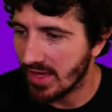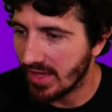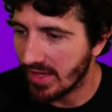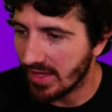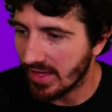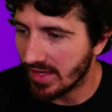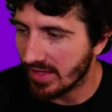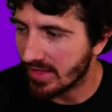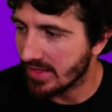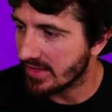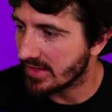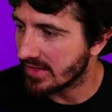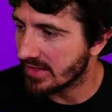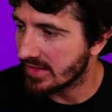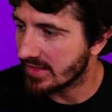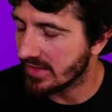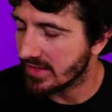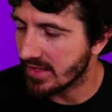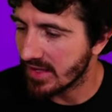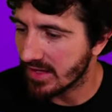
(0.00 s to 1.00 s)

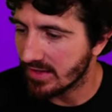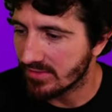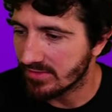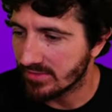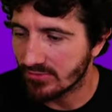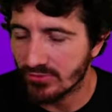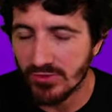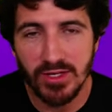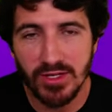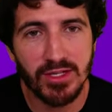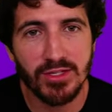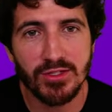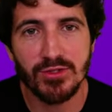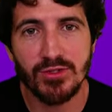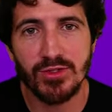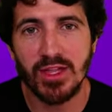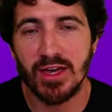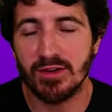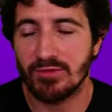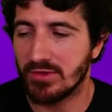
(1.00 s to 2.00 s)
and yeah, really
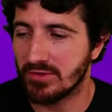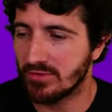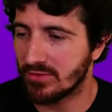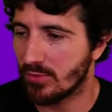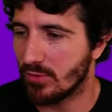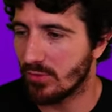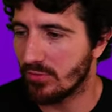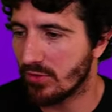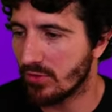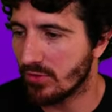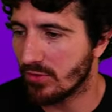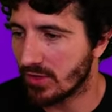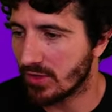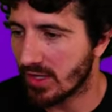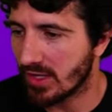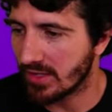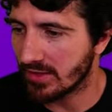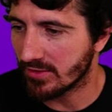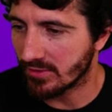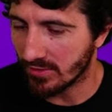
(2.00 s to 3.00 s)
enjoyed having some of you
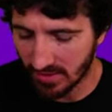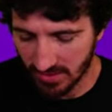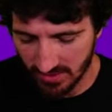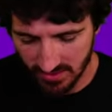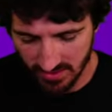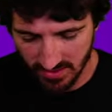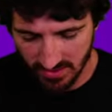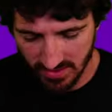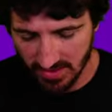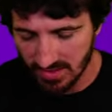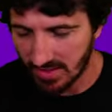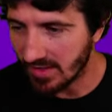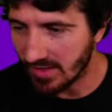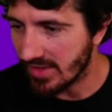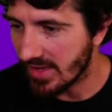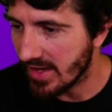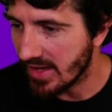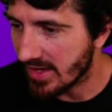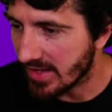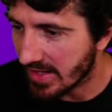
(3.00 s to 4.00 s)
online today.
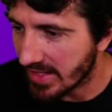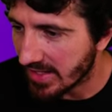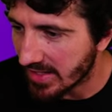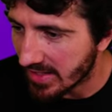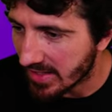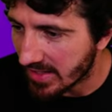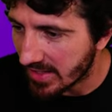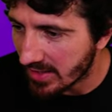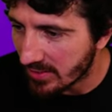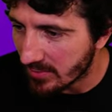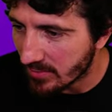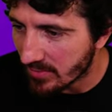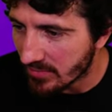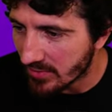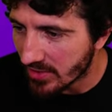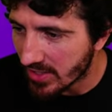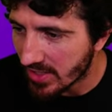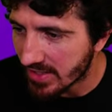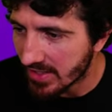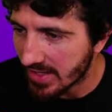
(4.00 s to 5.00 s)
Yeah, and
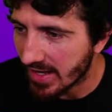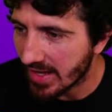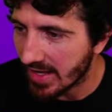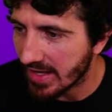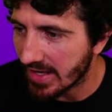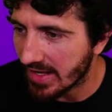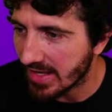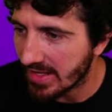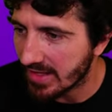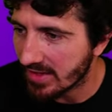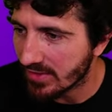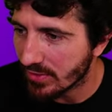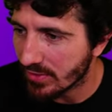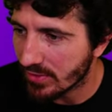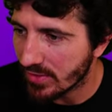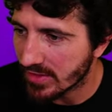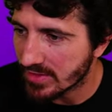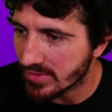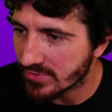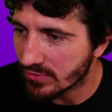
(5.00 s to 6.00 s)
Imran Ali,
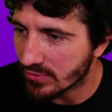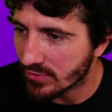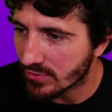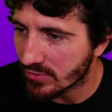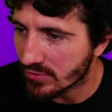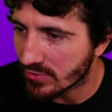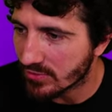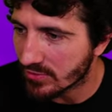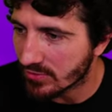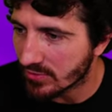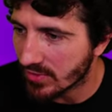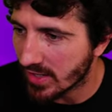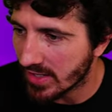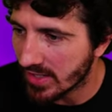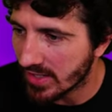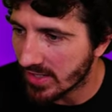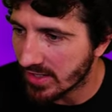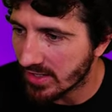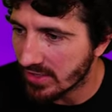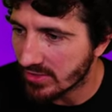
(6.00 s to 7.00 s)
thanks for
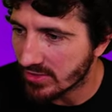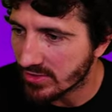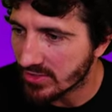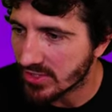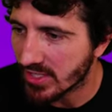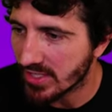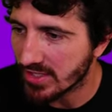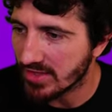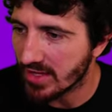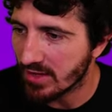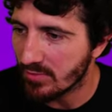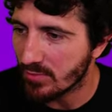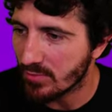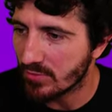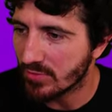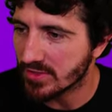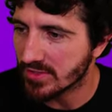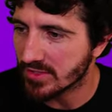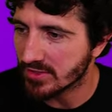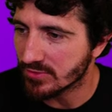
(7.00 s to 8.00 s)
writing here. Chai Time
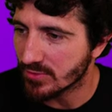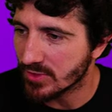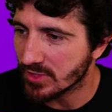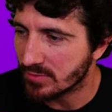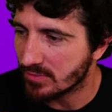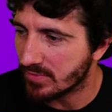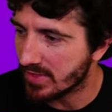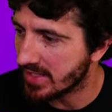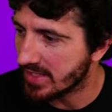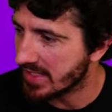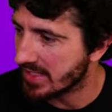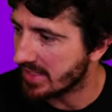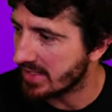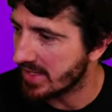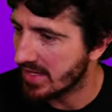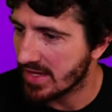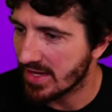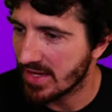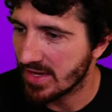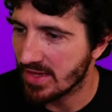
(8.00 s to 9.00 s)
Movies as well, Bea.
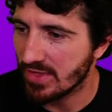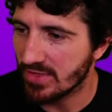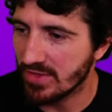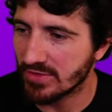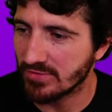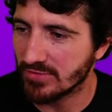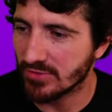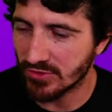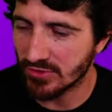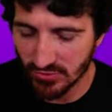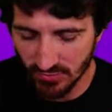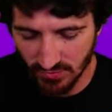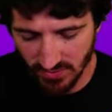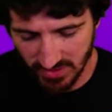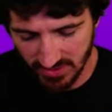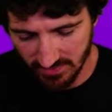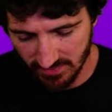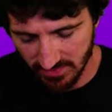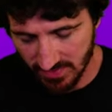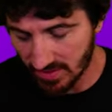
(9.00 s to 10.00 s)
Thanks for showing
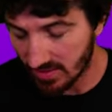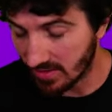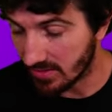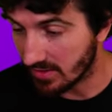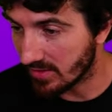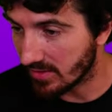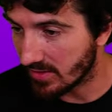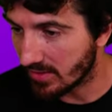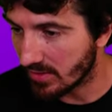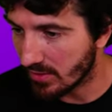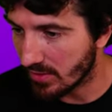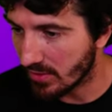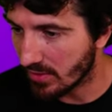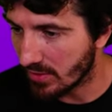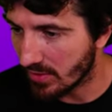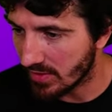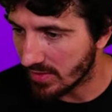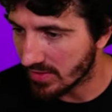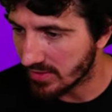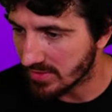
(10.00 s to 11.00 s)
up.
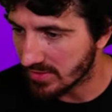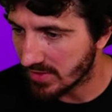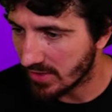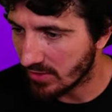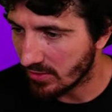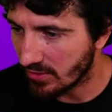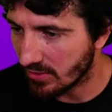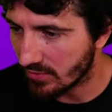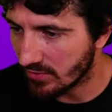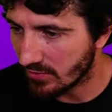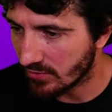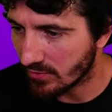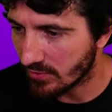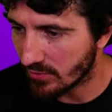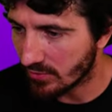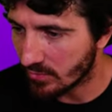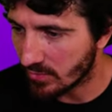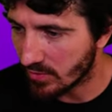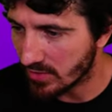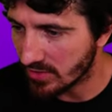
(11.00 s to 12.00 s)
Thanks a lot
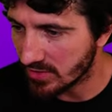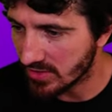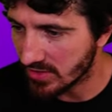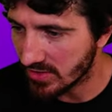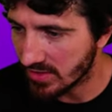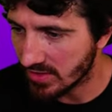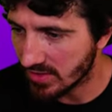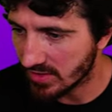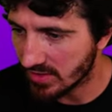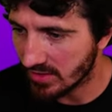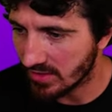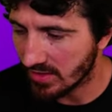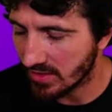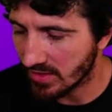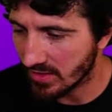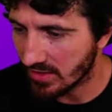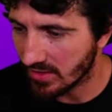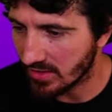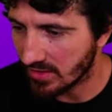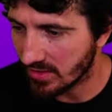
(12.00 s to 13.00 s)
for watching
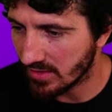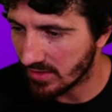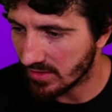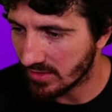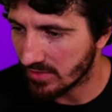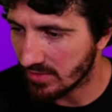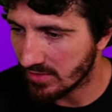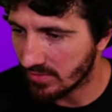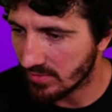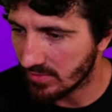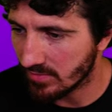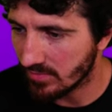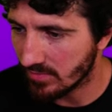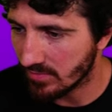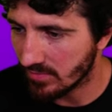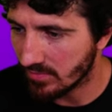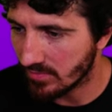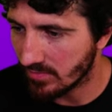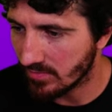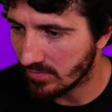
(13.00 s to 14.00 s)
and
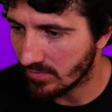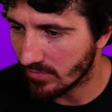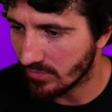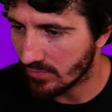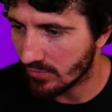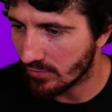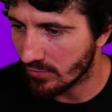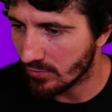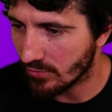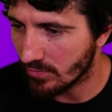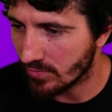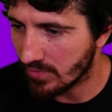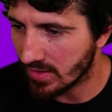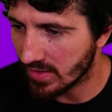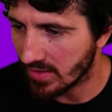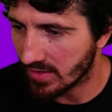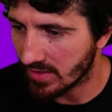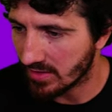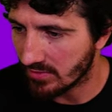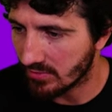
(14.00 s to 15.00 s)
for
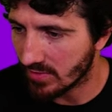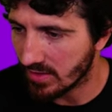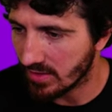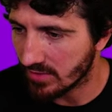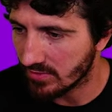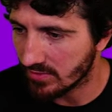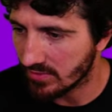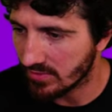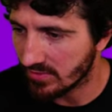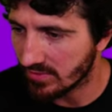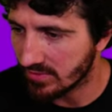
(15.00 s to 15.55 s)
being around.